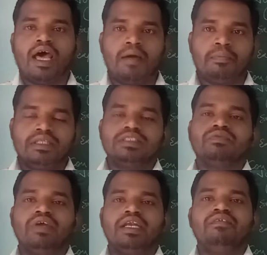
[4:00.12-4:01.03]
happens
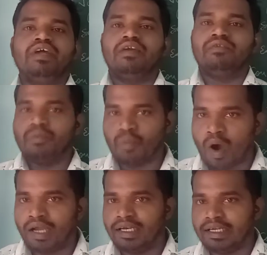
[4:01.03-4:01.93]
when we
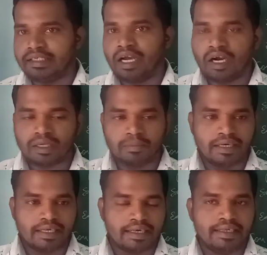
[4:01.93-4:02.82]
boil it,
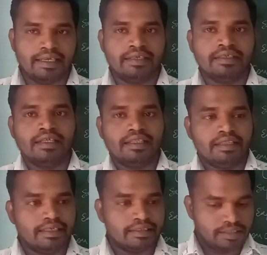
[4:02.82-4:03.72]
automatically
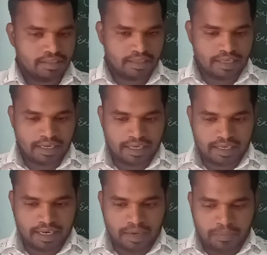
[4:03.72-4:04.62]
the
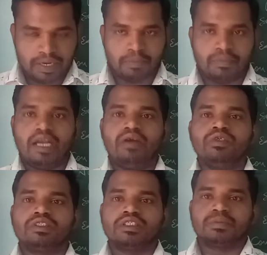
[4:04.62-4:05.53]
green pigment
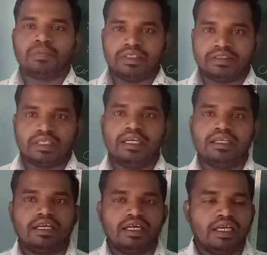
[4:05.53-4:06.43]
which is present in
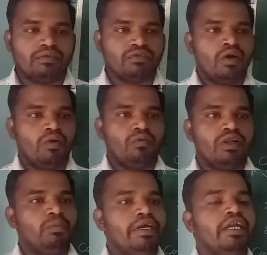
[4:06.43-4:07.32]
the leaf
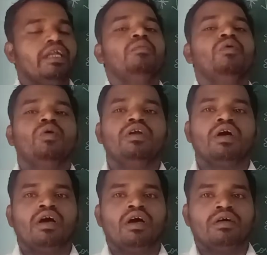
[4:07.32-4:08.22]
will be removed.
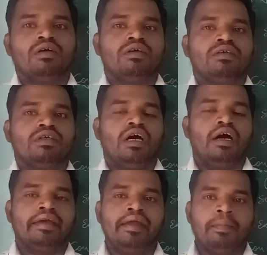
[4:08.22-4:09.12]

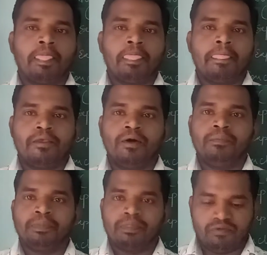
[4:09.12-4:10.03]
Okay,
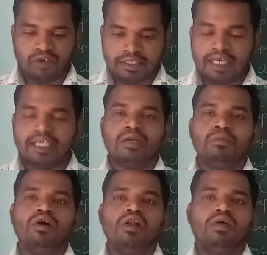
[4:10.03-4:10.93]
so for that
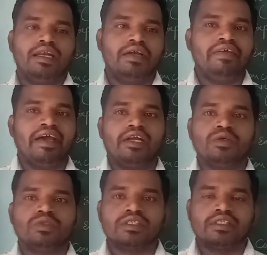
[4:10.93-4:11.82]
removal only we are
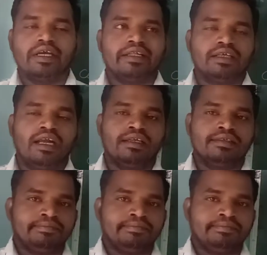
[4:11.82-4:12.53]
using the ethanol.